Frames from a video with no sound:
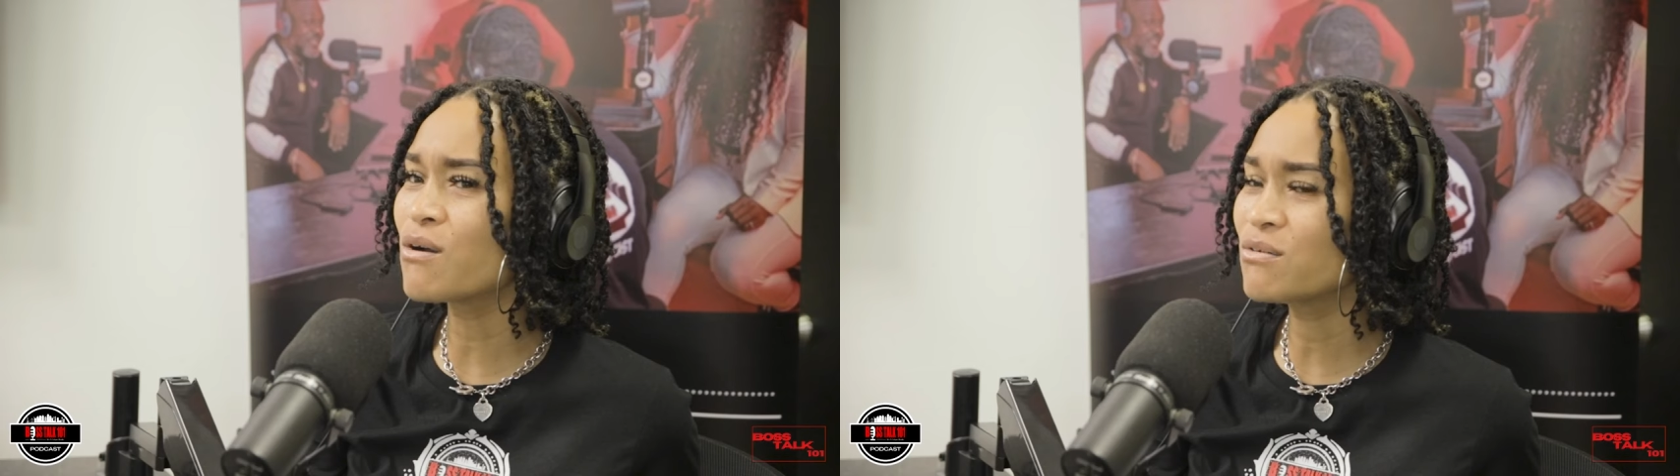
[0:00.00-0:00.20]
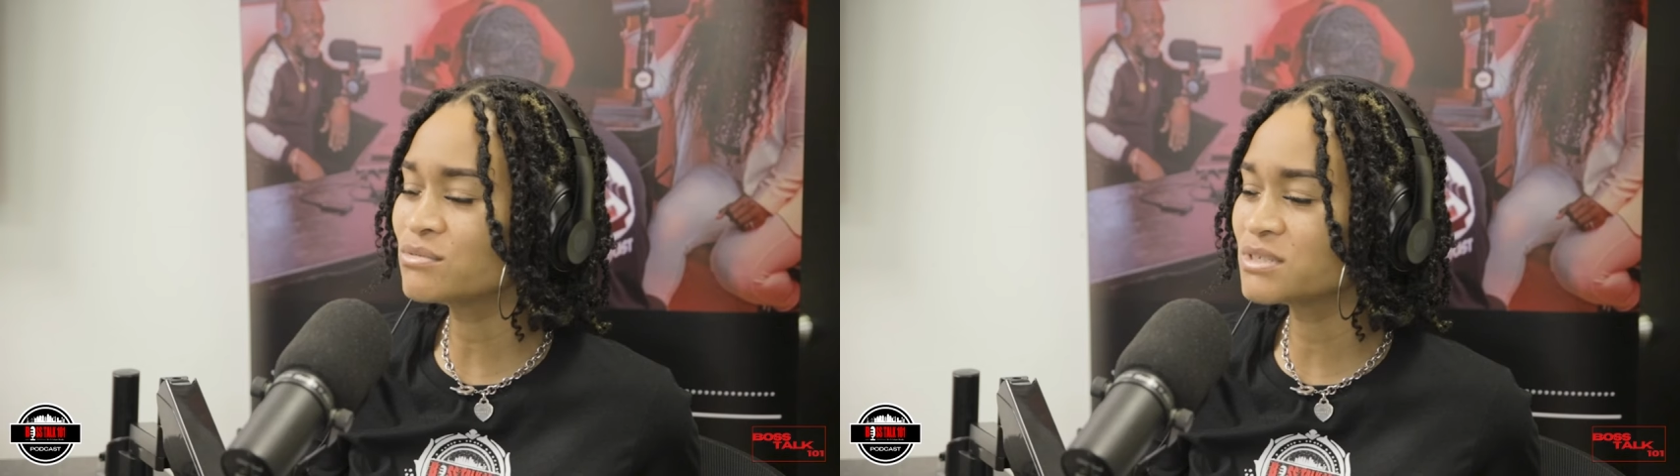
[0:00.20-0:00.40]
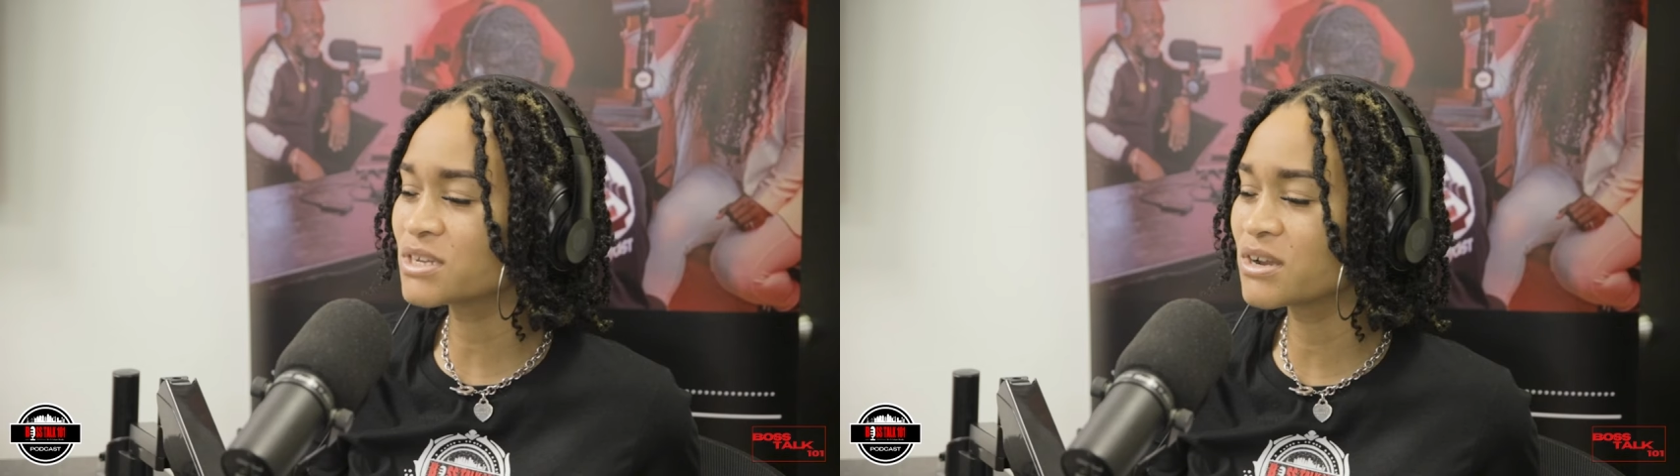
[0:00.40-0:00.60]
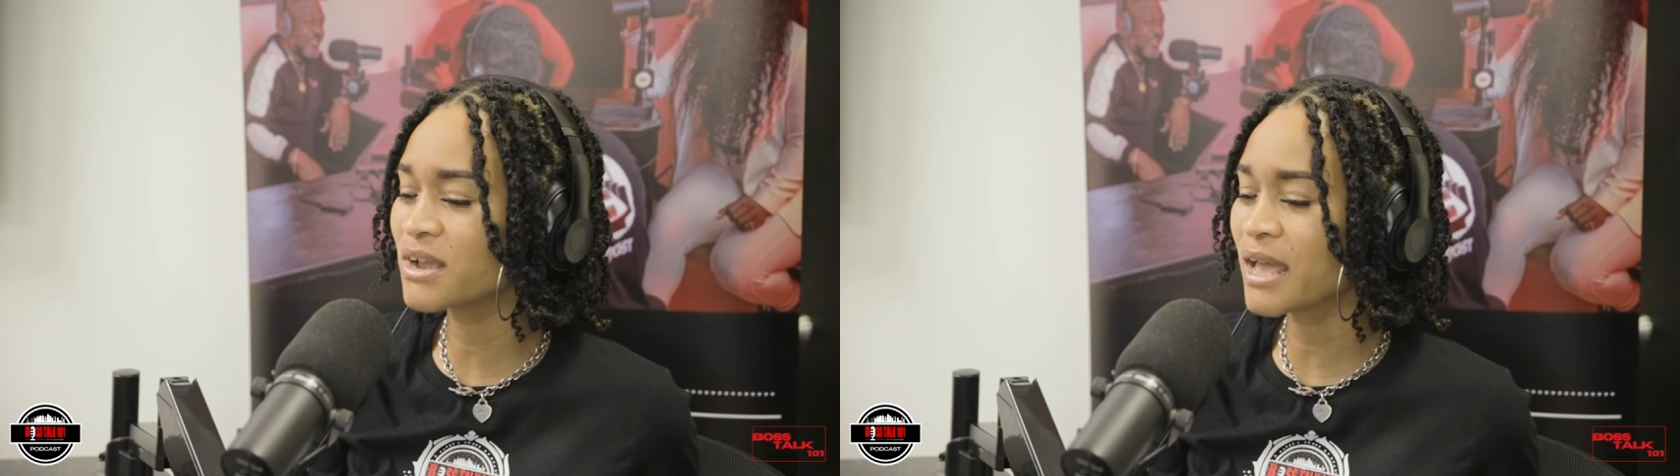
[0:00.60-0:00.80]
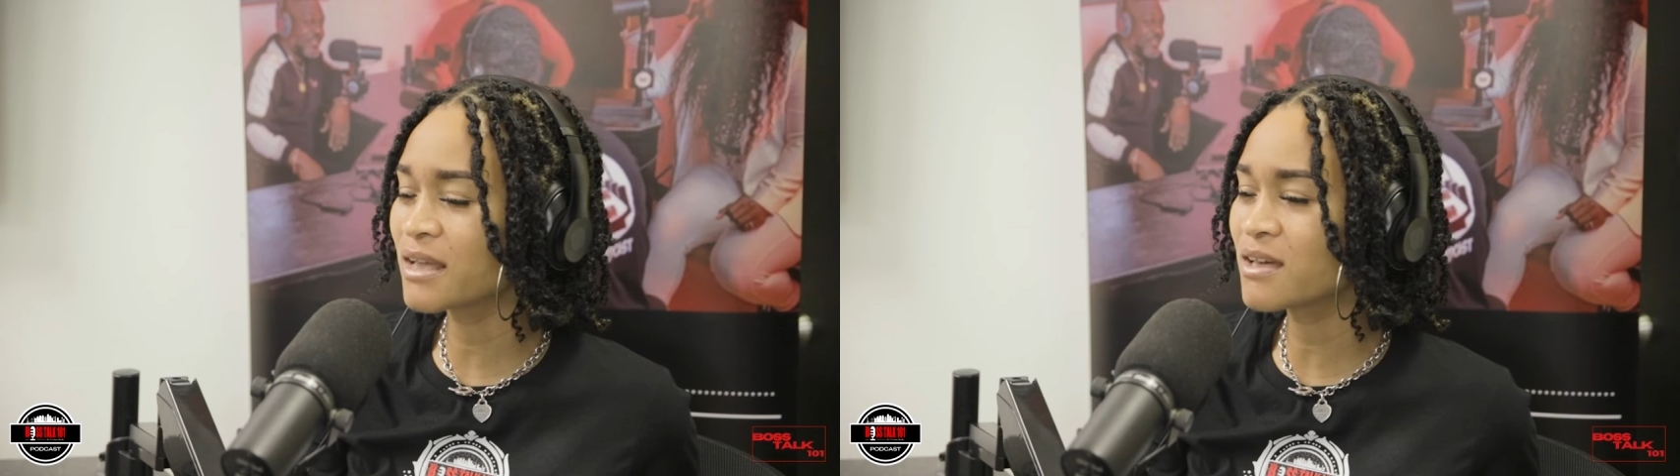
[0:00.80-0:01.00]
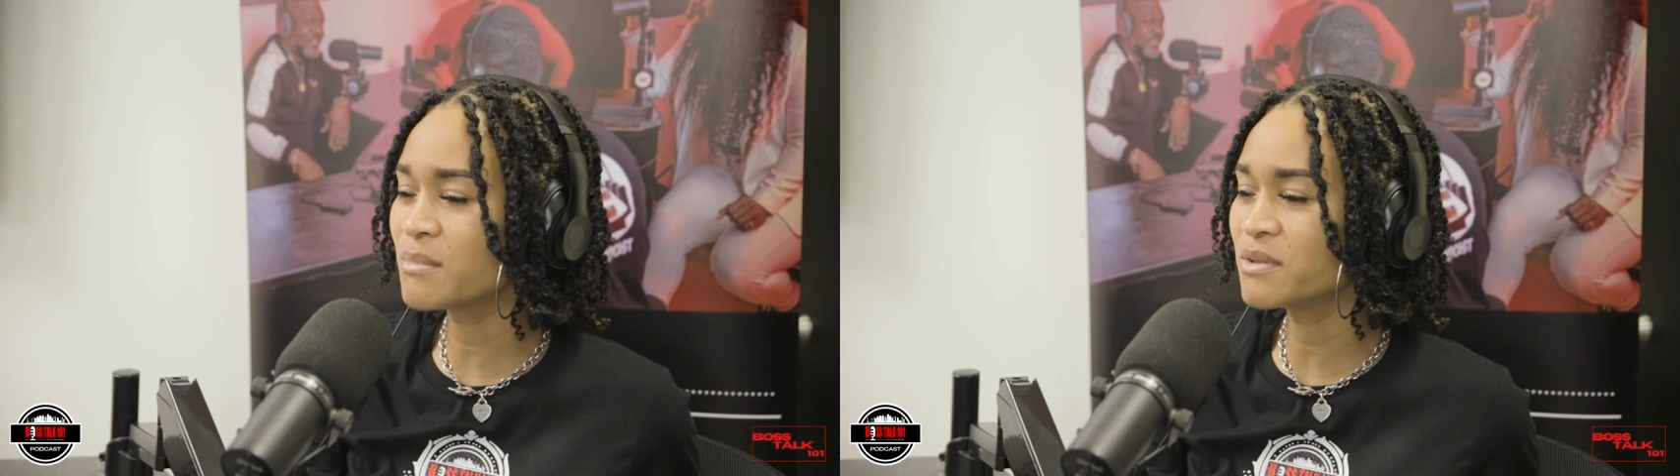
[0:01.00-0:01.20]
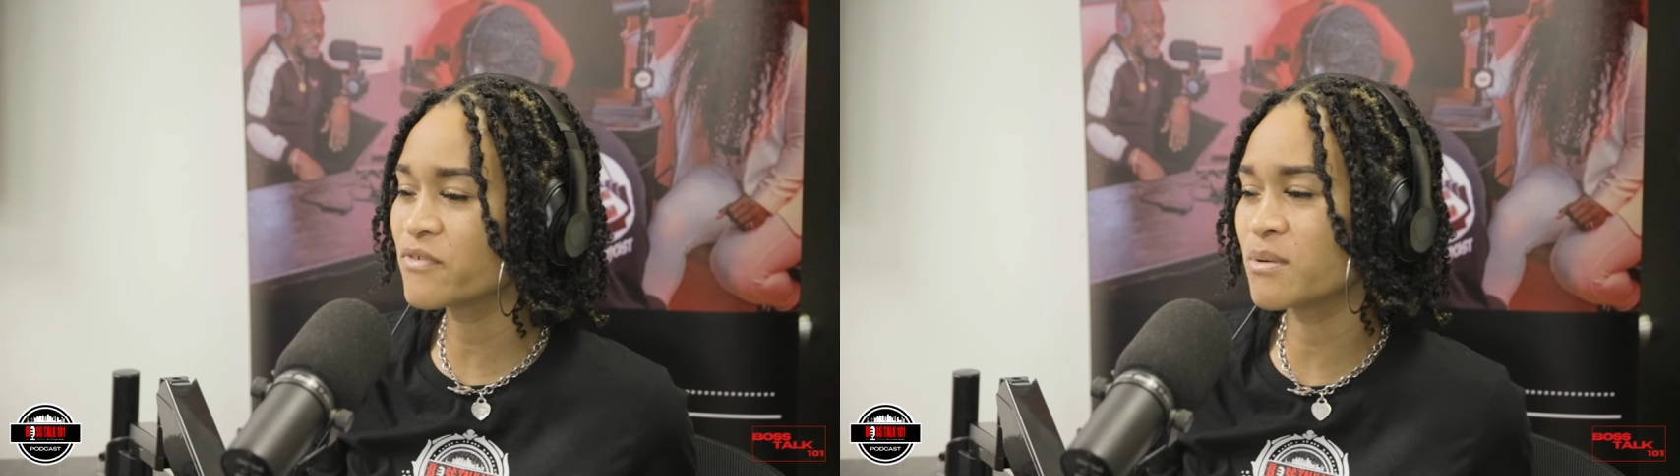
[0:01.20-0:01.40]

older and coming